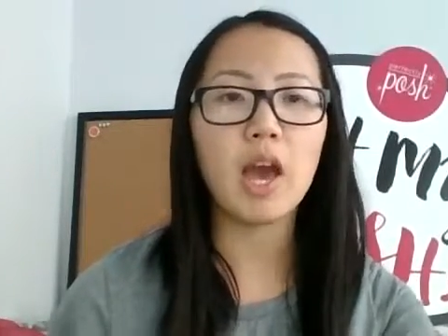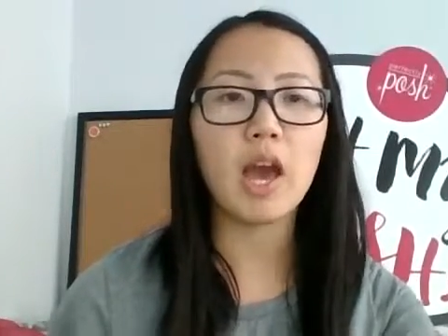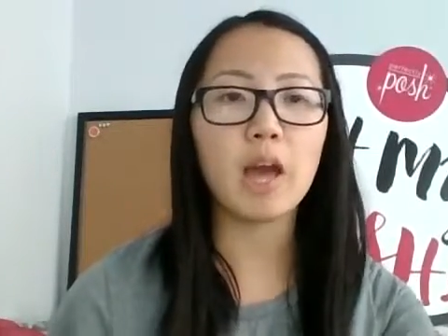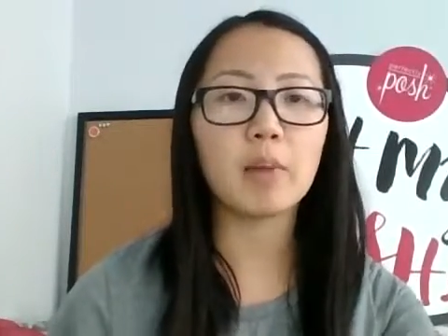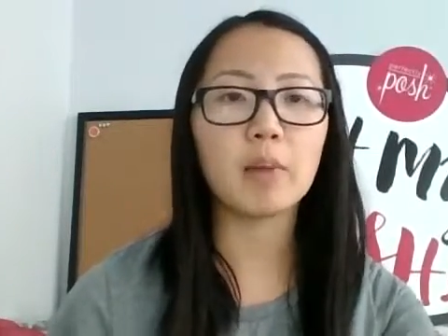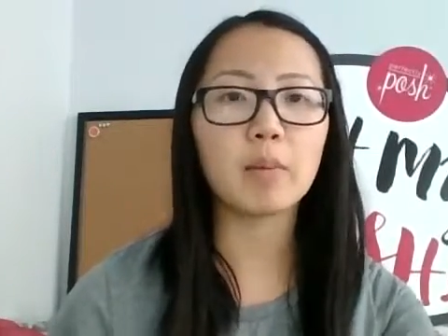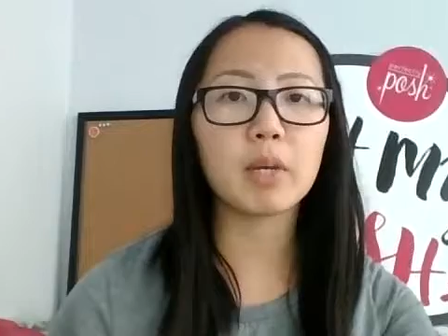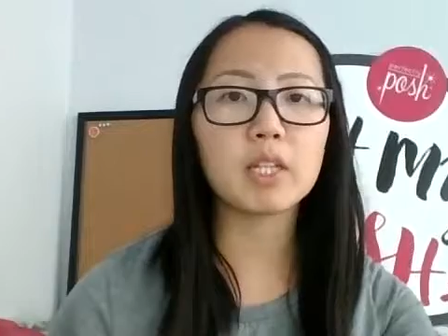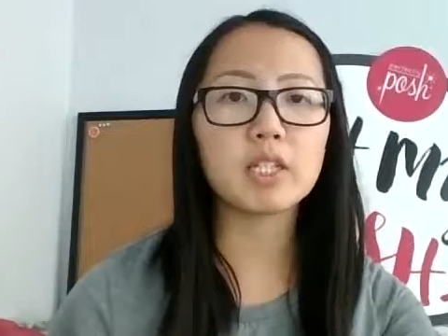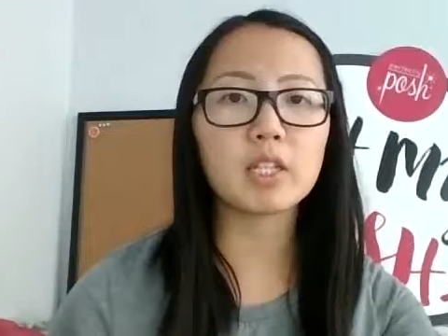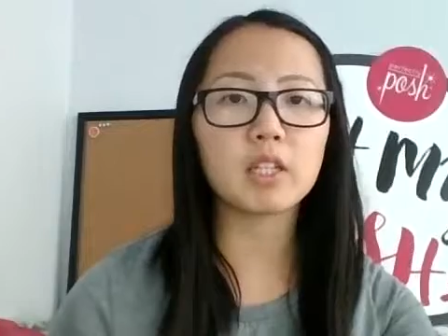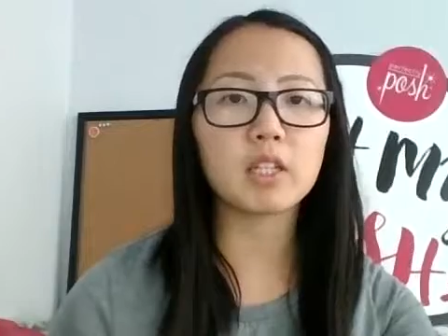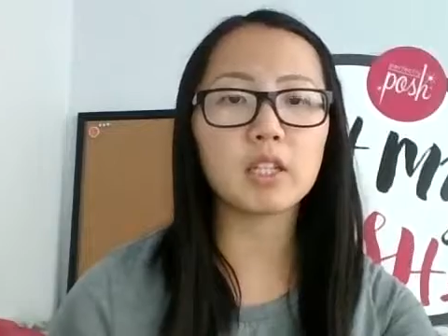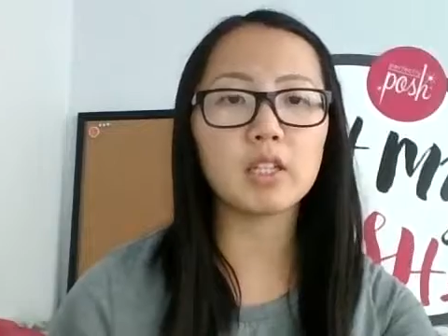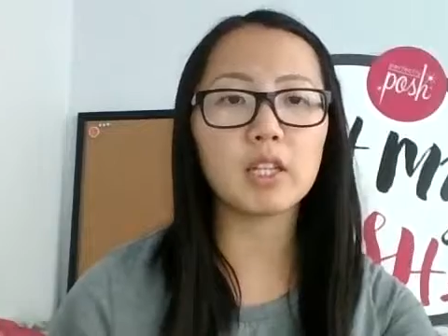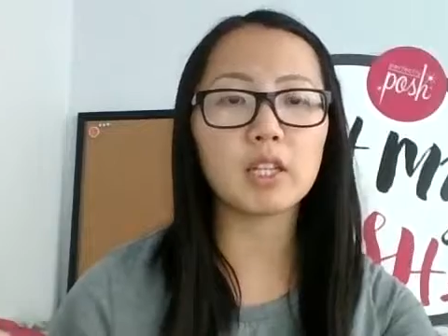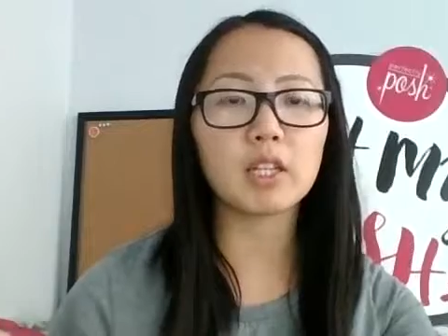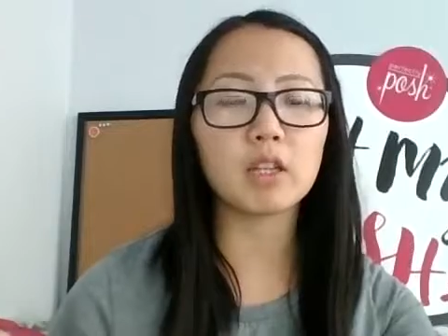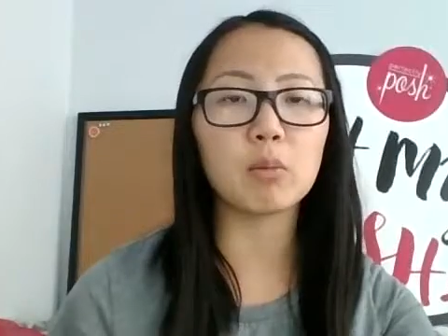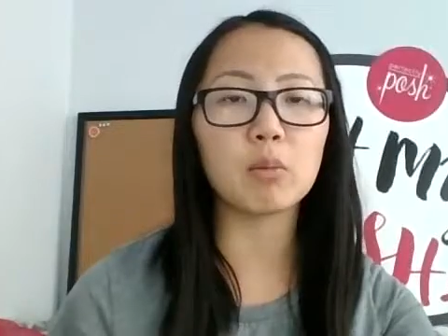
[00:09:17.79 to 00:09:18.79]
and basically
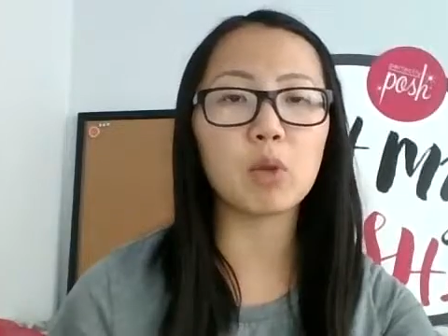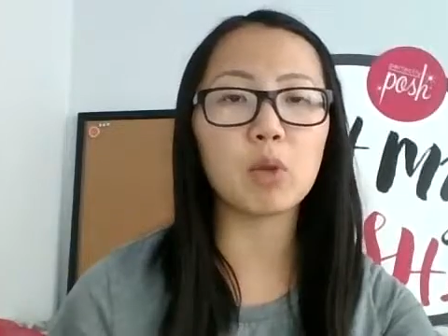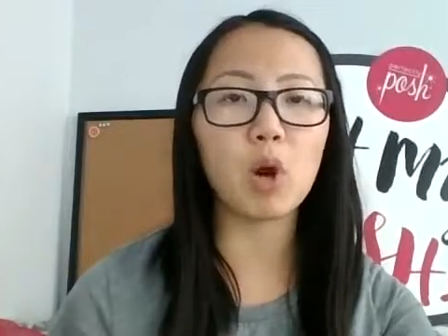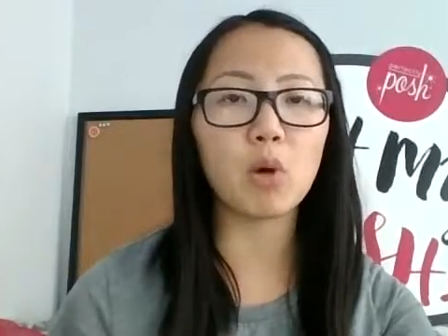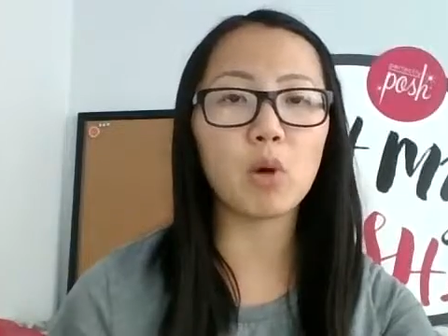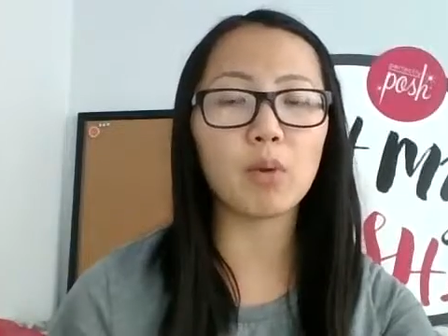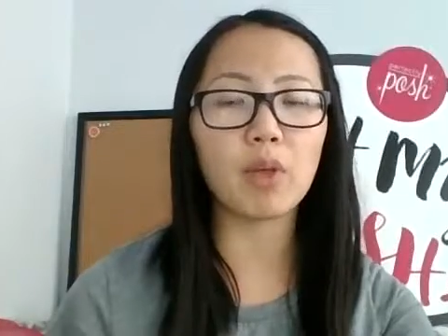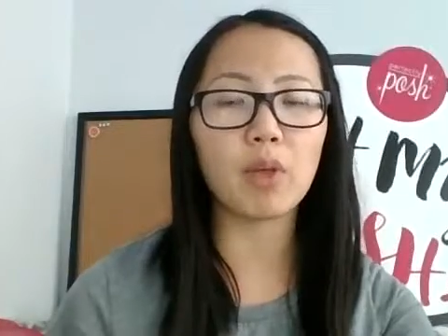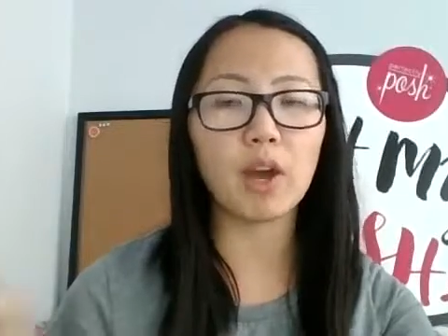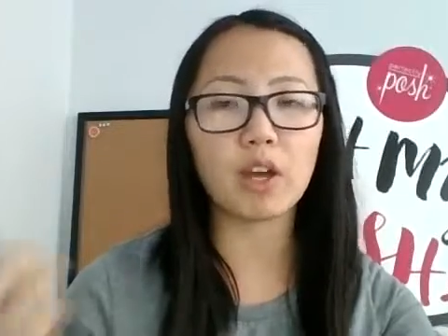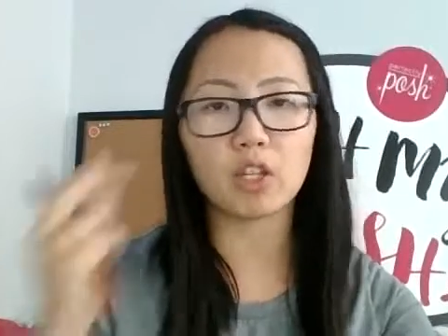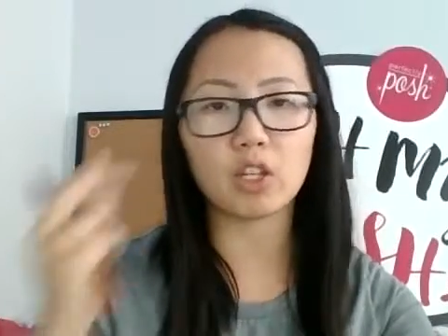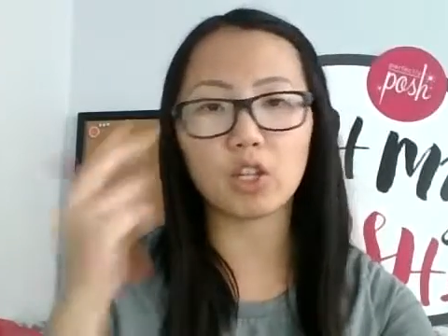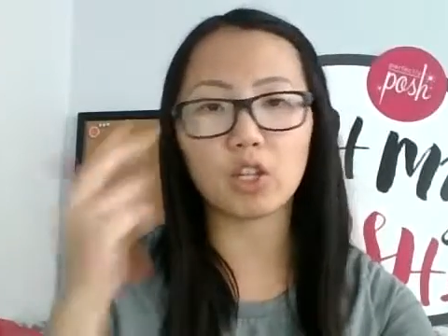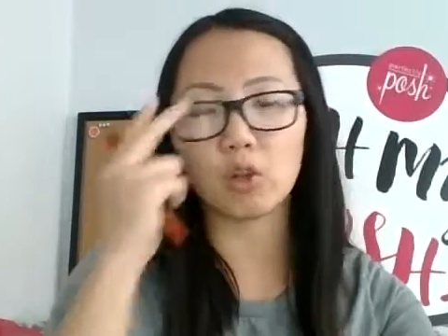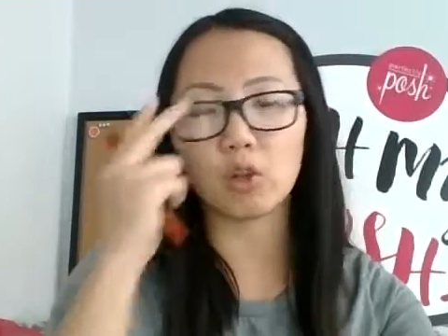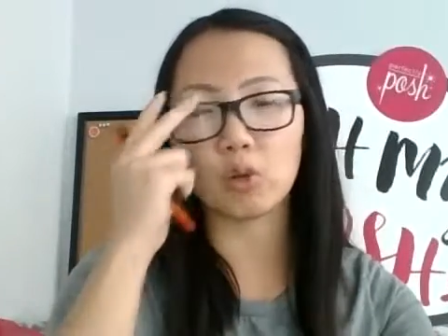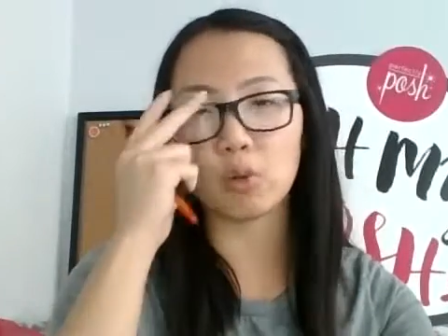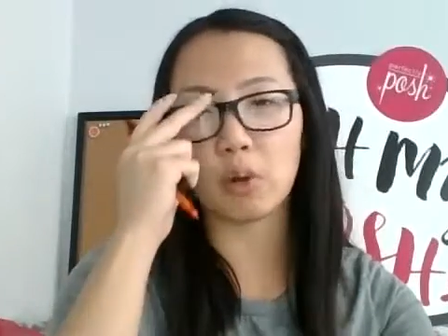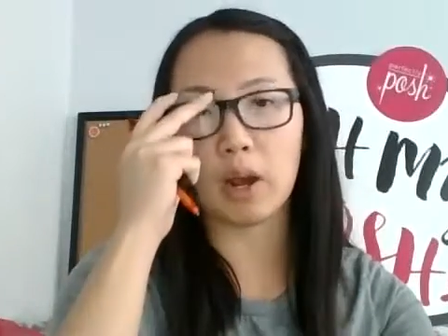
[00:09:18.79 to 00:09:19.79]
let them know that
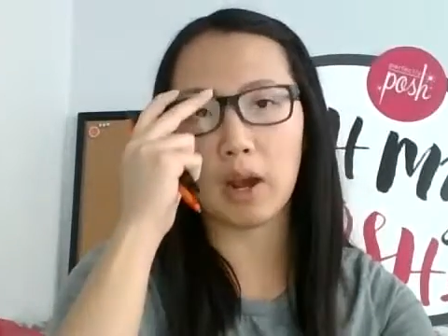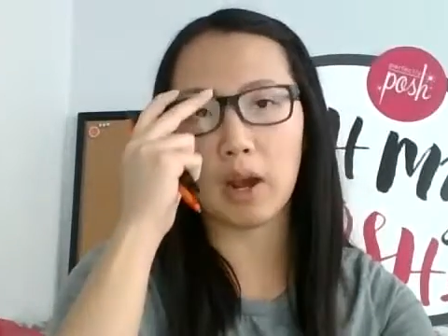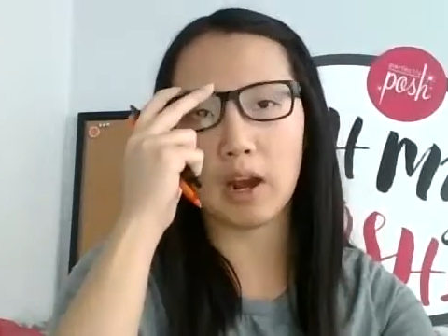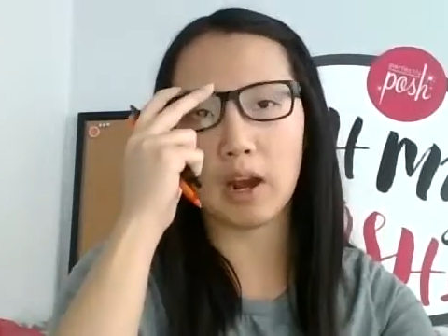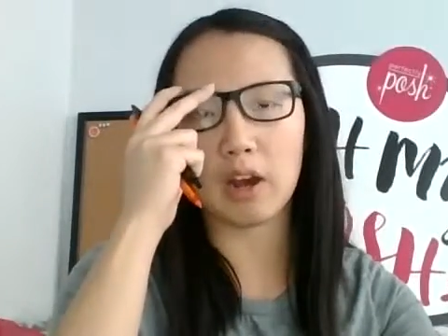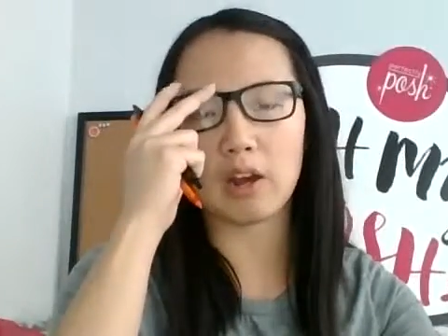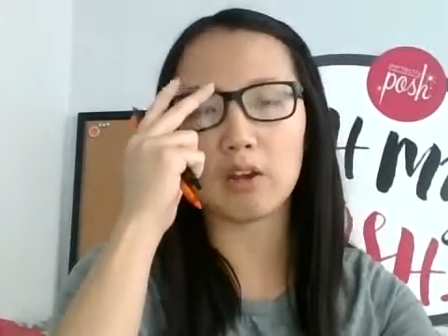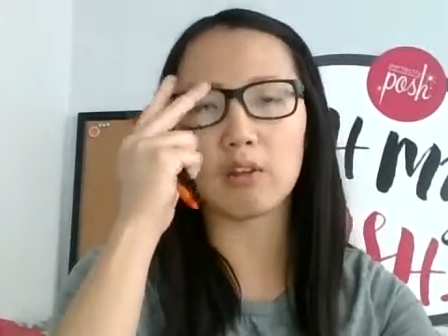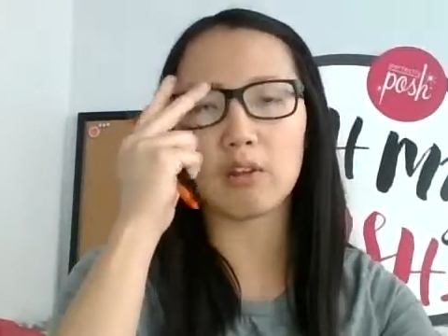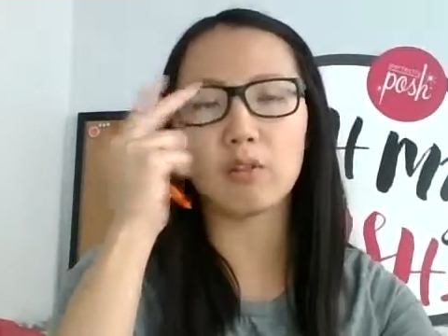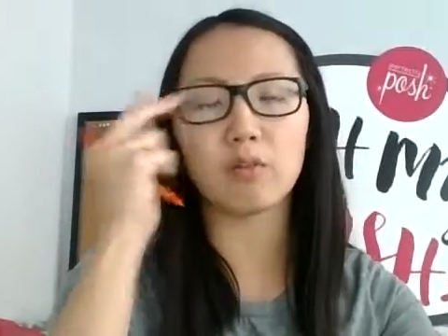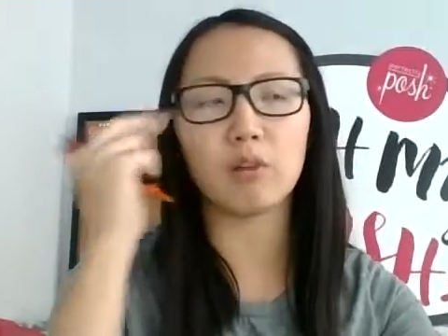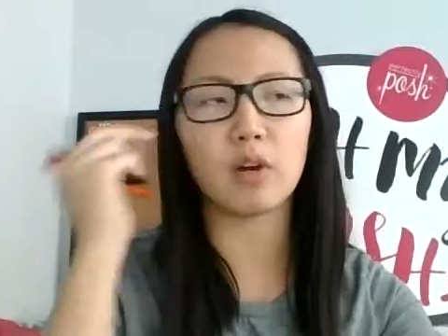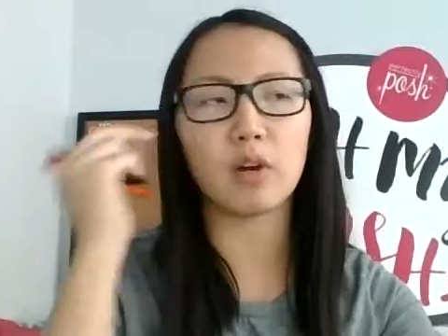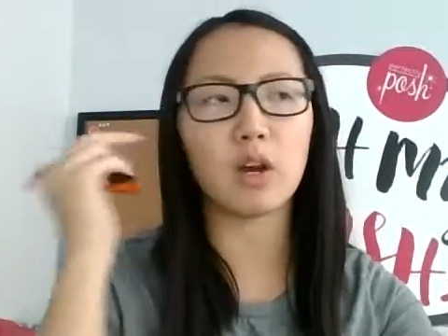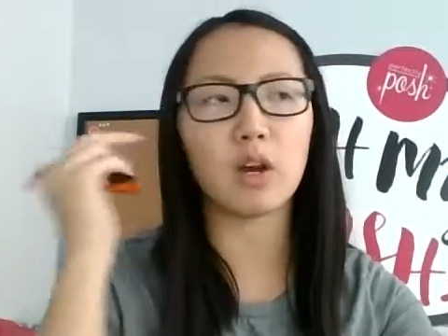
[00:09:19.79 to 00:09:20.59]
you have